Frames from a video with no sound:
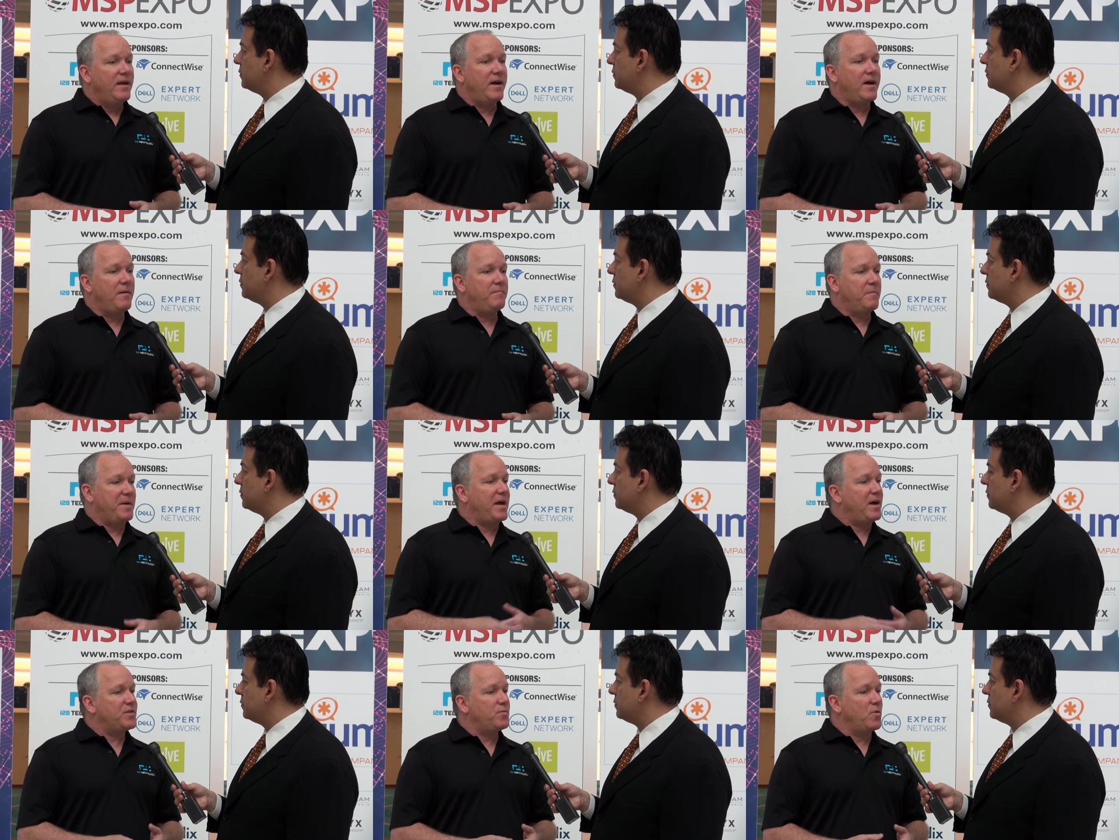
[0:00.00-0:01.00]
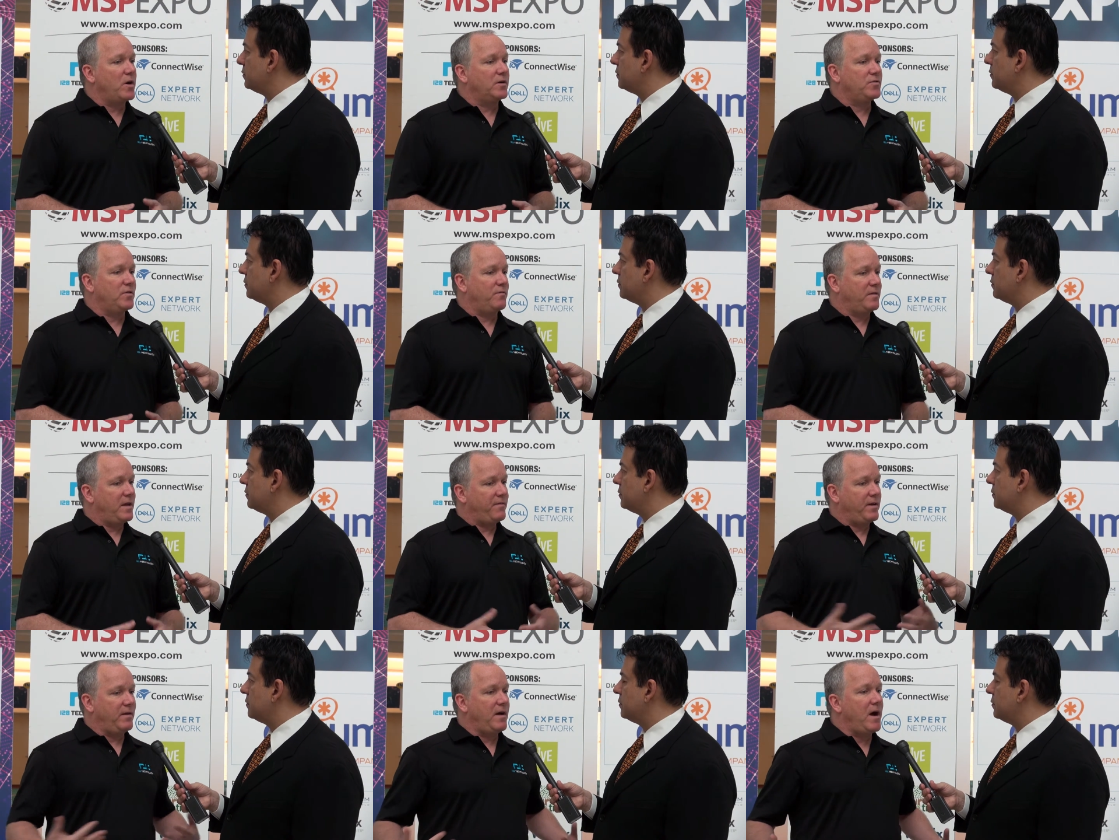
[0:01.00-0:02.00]
Speaker 1: um, because we're sort of
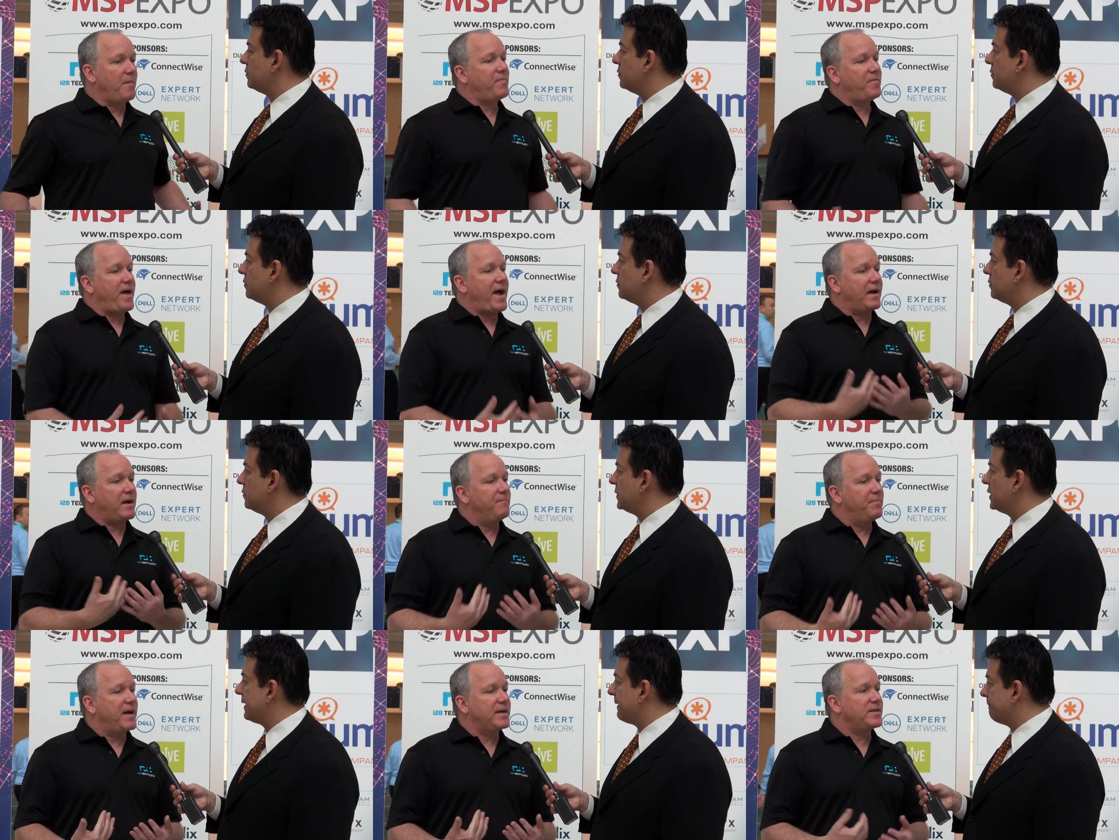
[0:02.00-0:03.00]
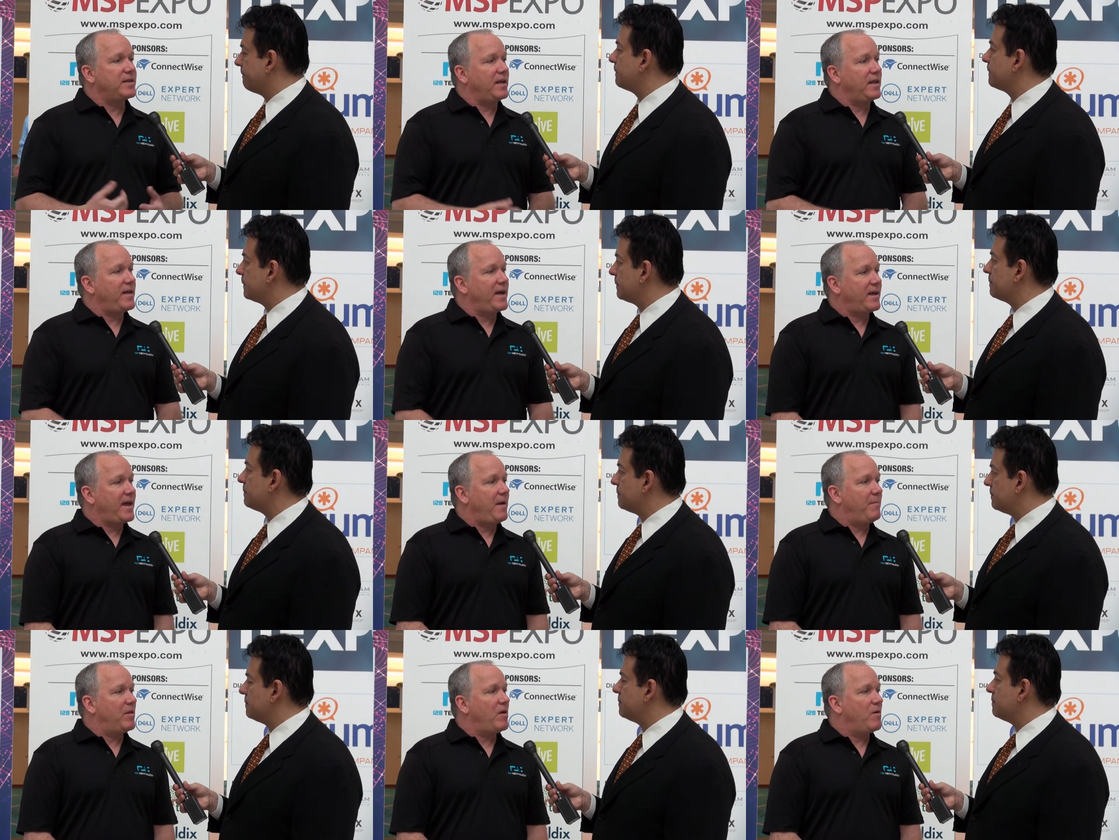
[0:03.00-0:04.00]
giving up that complexity that
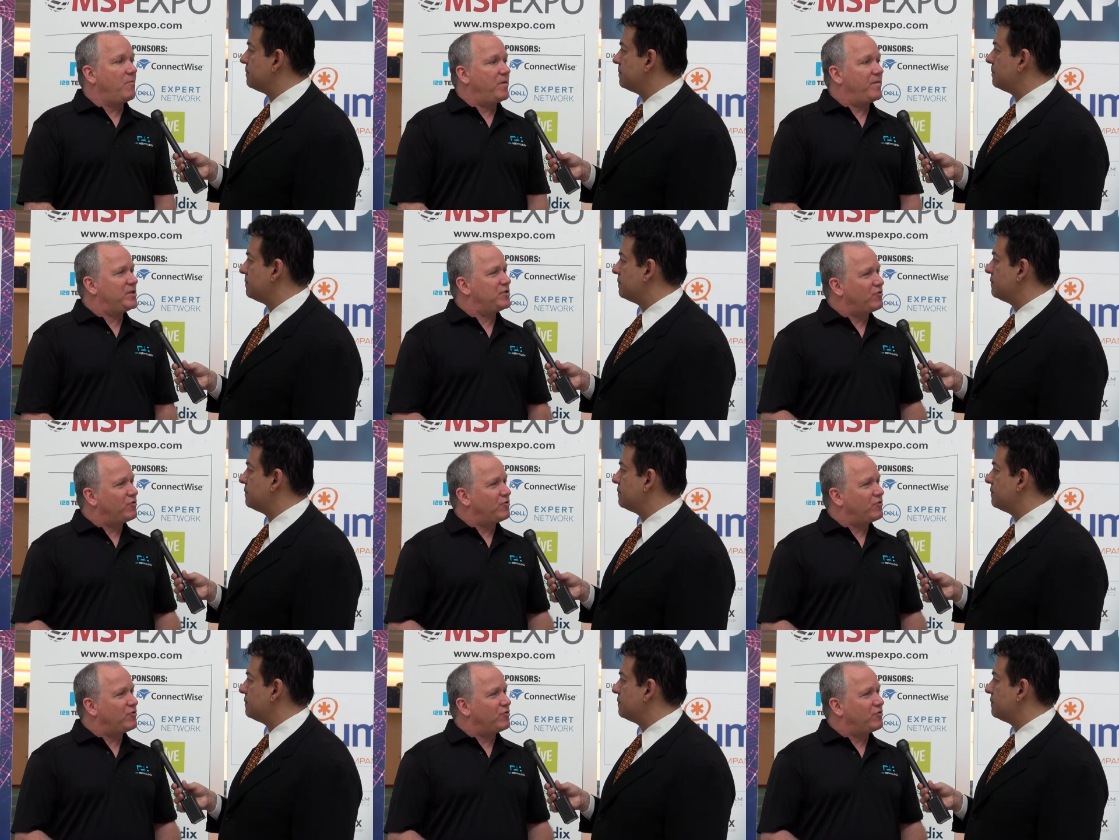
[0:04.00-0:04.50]
came along with this